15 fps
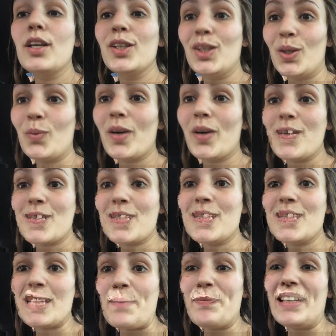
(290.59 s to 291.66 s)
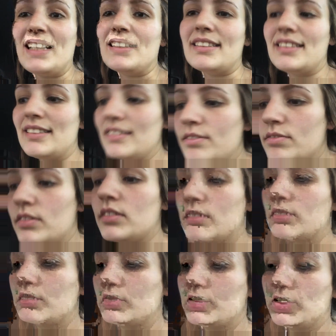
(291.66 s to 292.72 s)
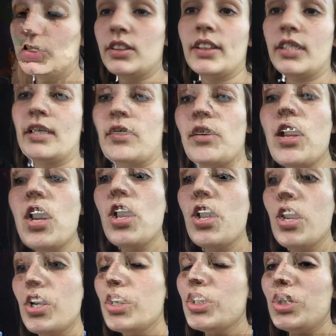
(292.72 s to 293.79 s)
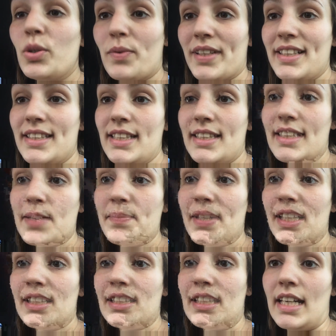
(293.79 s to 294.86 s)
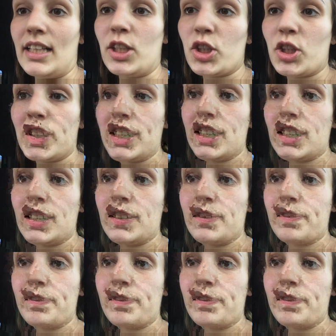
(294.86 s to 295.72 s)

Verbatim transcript: You want to see something... Oh, I should turn that down. You want to see something dangerous?